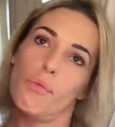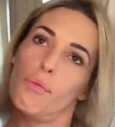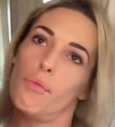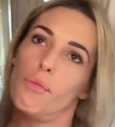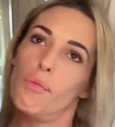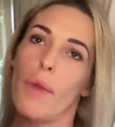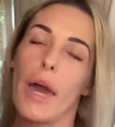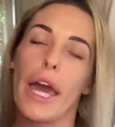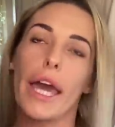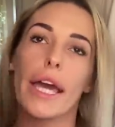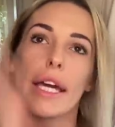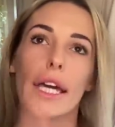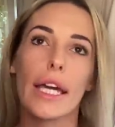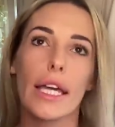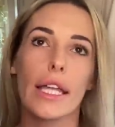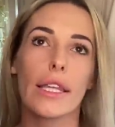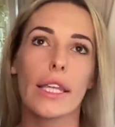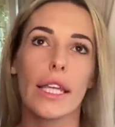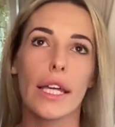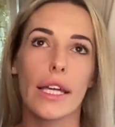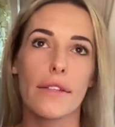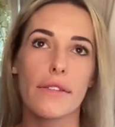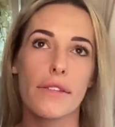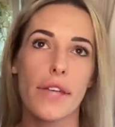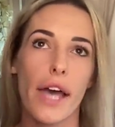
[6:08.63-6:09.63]
making
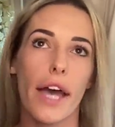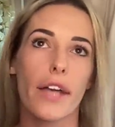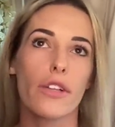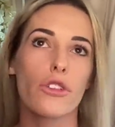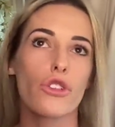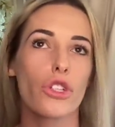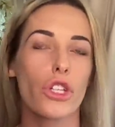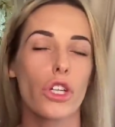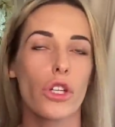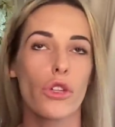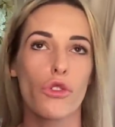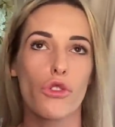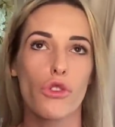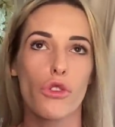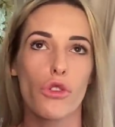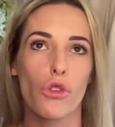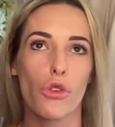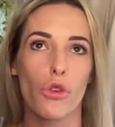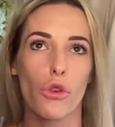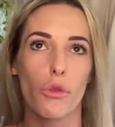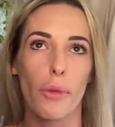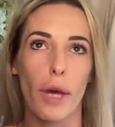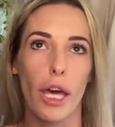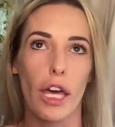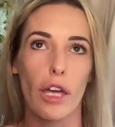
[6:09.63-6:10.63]
the intention
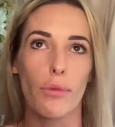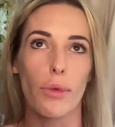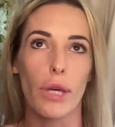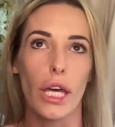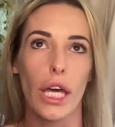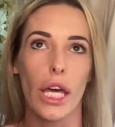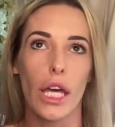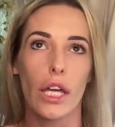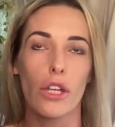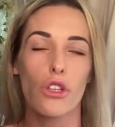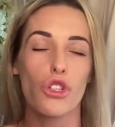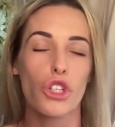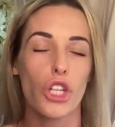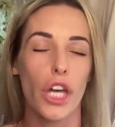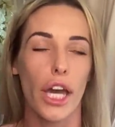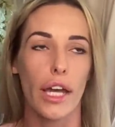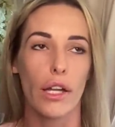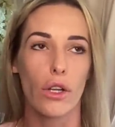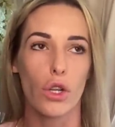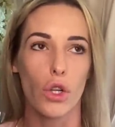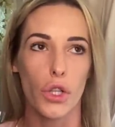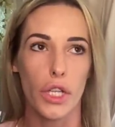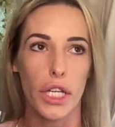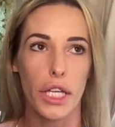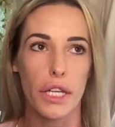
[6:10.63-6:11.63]
to maybe
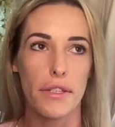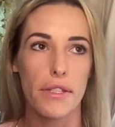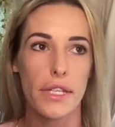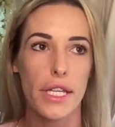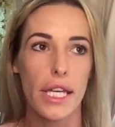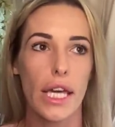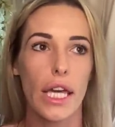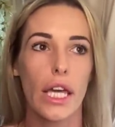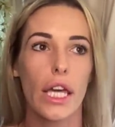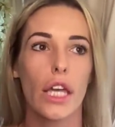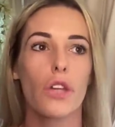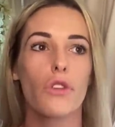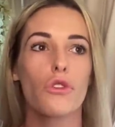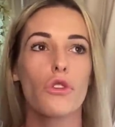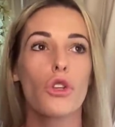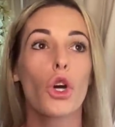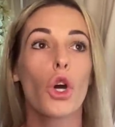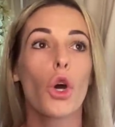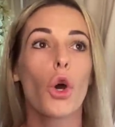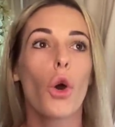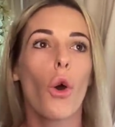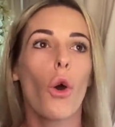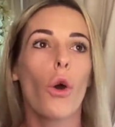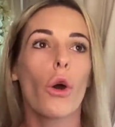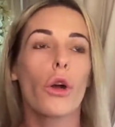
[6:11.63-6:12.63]
channel ETs
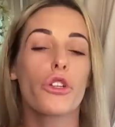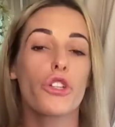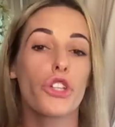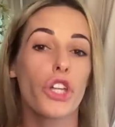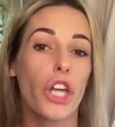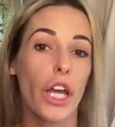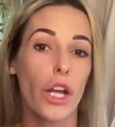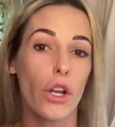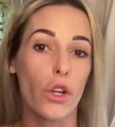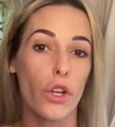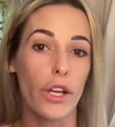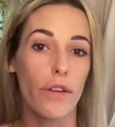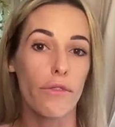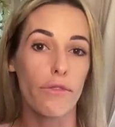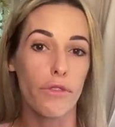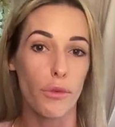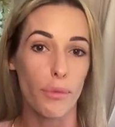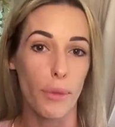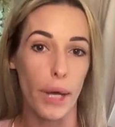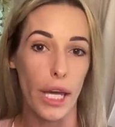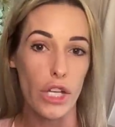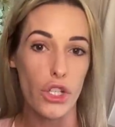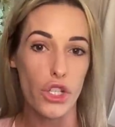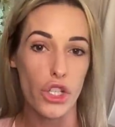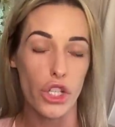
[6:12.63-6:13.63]
or channel
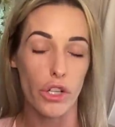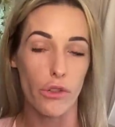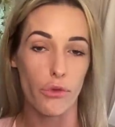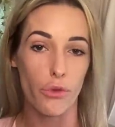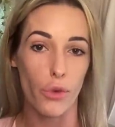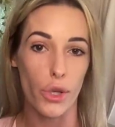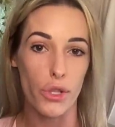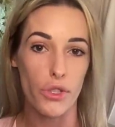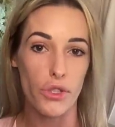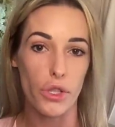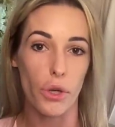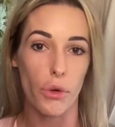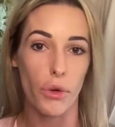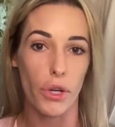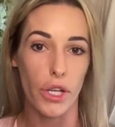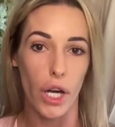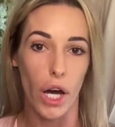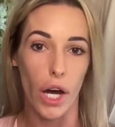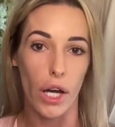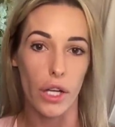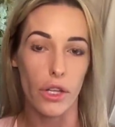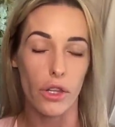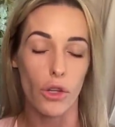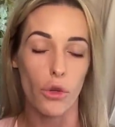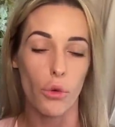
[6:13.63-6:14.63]
information of what's going
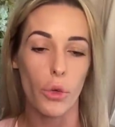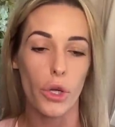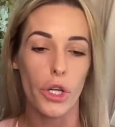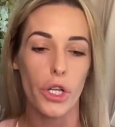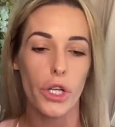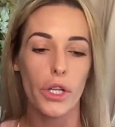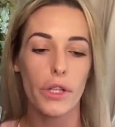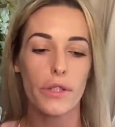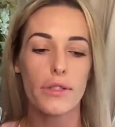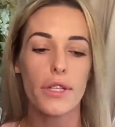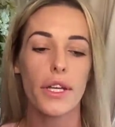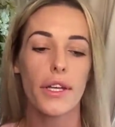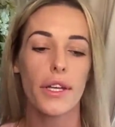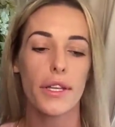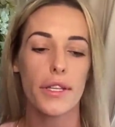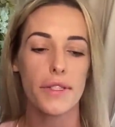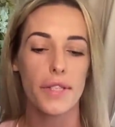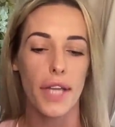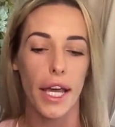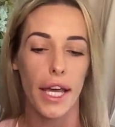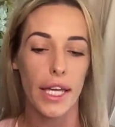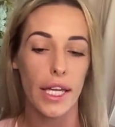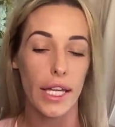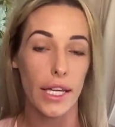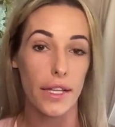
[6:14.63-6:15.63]
on in the world,
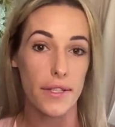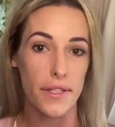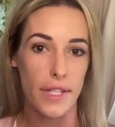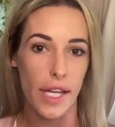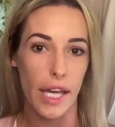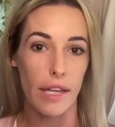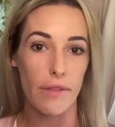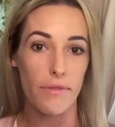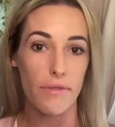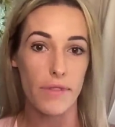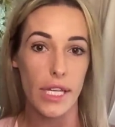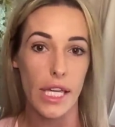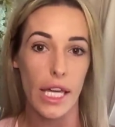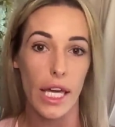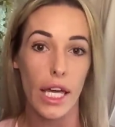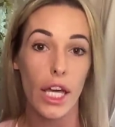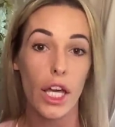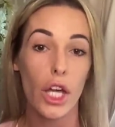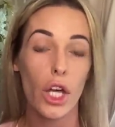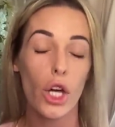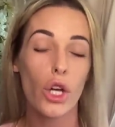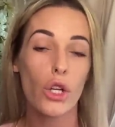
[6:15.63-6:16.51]
psychic safety,